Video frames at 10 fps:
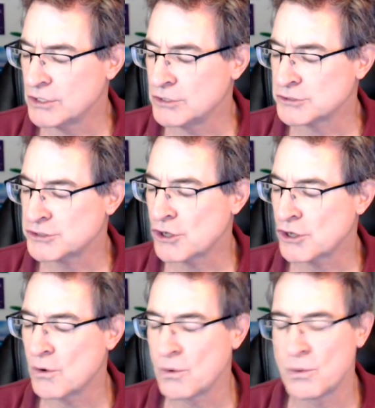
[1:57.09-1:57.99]

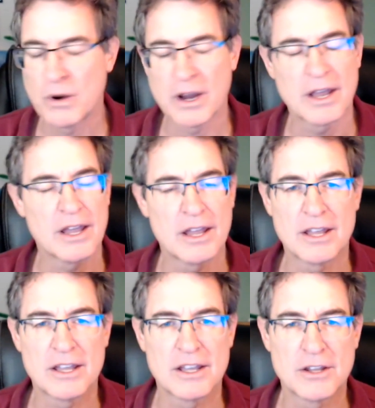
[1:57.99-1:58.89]
so,
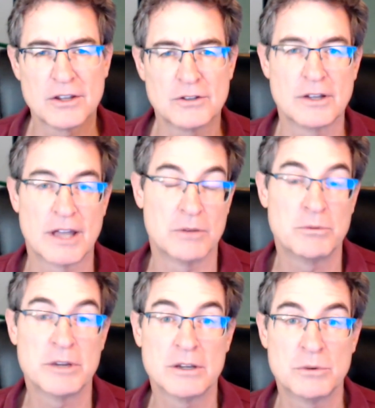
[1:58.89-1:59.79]
and
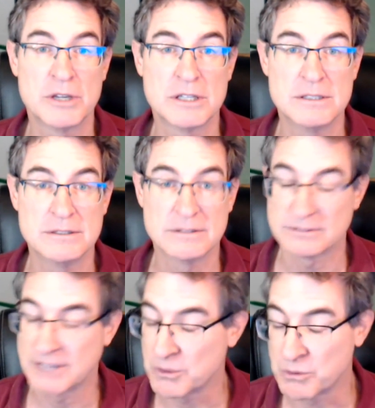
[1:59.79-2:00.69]
we
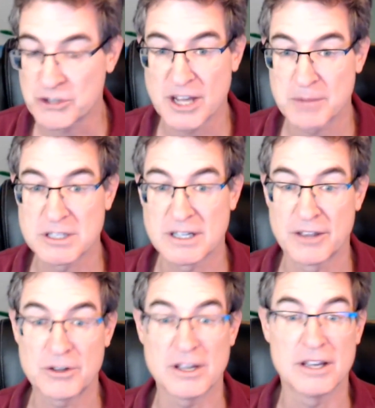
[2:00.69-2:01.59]
led a workshop
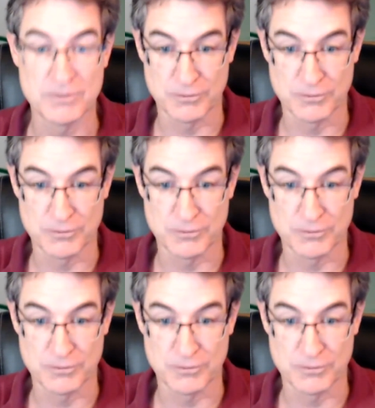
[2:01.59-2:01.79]
together in